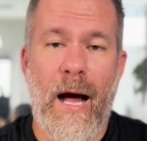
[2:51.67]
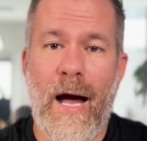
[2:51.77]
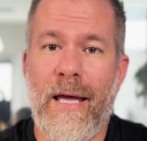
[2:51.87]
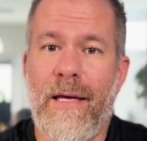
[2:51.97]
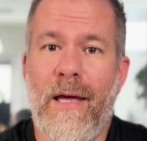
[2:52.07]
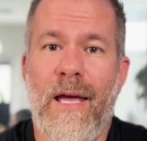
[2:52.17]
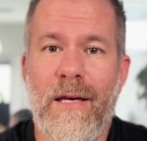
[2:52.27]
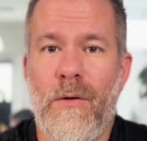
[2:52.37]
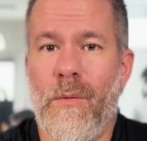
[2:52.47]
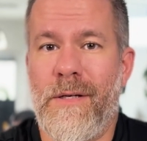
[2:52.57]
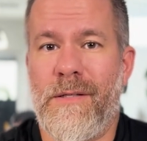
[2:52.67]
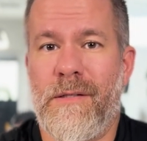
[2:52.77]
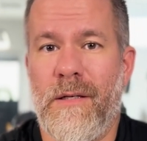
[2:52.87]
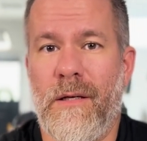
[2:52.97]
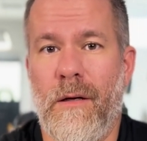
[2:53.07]
I hate it when I
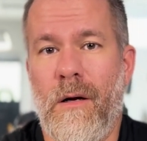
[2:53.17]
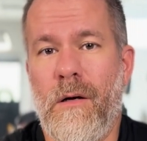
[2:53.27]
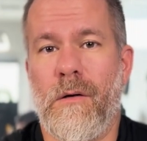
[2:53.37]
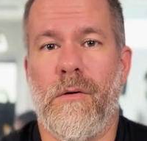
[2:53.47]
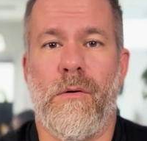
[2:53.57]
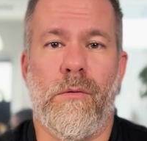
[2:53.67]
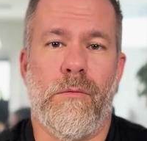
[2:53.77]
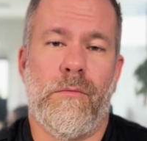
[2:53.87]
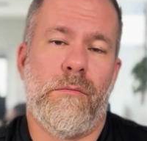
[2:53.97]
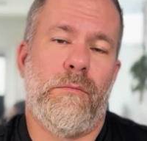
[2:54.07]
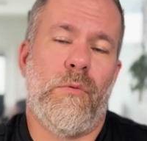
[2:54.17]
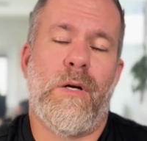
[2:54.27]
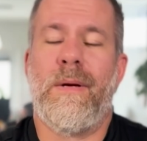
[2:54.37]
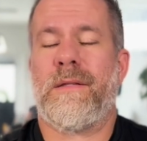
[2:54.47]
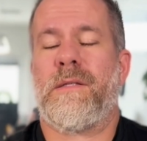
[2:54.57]
see, we're
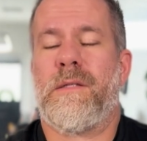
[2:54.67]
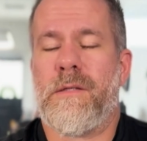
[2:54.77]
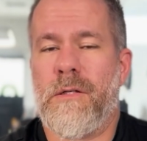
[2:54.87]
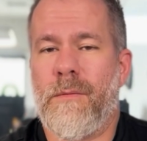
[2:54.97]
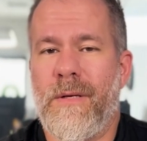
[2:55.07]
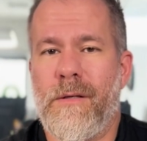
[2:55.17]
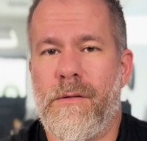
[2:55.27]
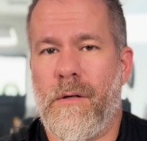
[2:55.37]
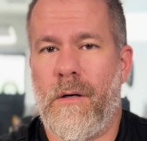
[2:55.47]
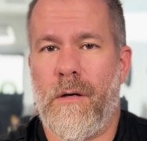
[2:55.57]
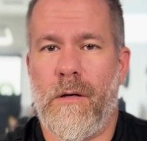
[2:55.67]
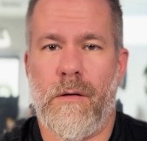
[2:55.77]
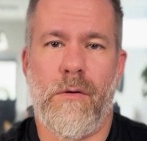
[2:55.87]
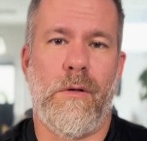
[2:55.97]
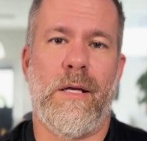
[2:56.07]
gonna make this decision because our
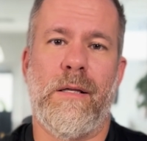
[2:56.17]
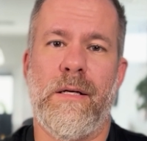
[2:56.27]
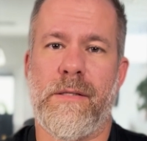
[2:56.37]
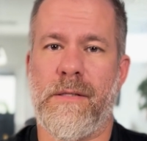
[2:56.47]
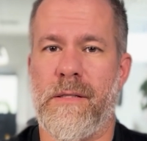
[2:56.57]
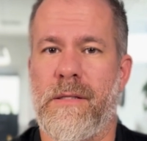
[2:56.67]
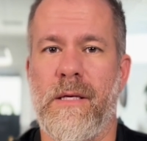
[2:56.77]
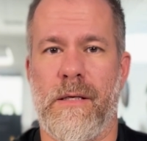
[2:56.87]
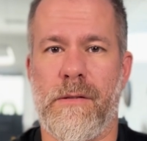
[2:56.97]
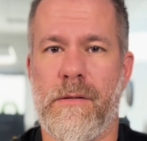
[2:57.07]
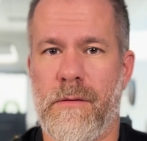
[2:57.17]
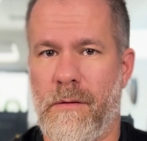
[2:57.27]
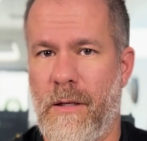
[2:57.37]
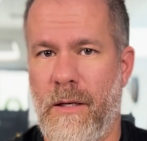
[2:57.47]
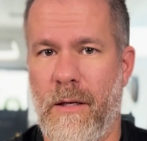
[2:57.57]
Google Analytics says this,
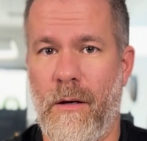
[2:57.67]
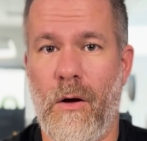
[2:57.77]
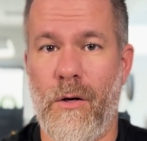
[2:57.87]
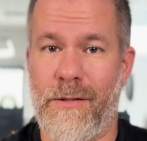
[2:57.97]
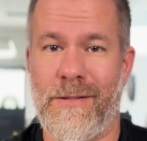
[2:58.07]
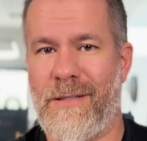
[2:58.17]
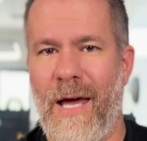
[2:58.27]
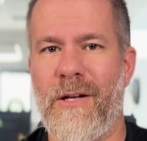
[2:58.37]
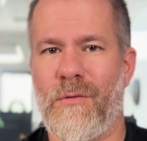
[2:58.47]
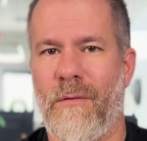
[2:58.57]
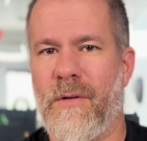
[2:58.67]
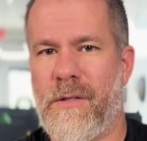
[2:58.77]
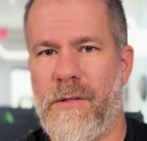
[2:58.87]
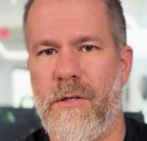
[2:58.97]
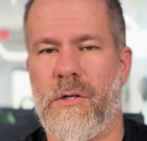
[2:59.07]
and it's a data-driven
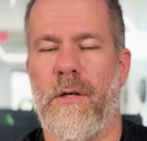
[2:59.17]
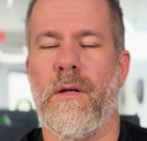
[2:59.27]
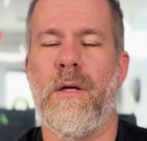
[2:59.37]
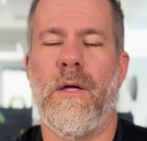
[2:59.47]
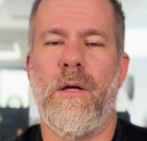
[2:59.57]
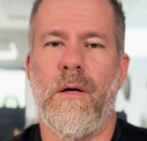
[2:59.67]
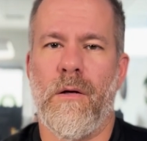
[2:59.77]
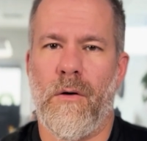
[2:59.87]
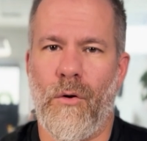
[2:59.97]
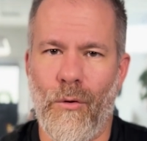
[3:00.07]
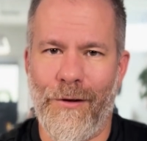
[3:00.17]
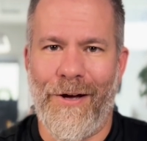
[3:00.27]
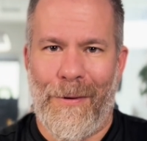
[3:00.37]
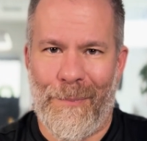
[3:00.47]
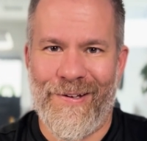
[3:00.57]
decision. Hold
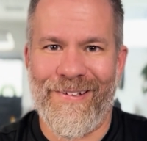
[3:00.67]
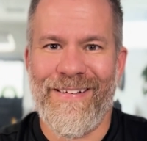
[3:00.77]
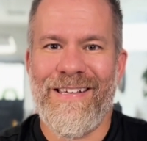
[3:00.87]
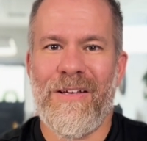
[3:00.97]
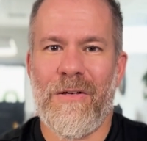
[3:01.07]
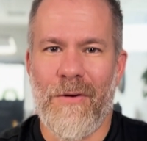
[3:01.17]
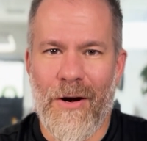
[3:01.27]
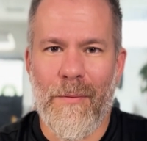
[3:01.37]
up. You got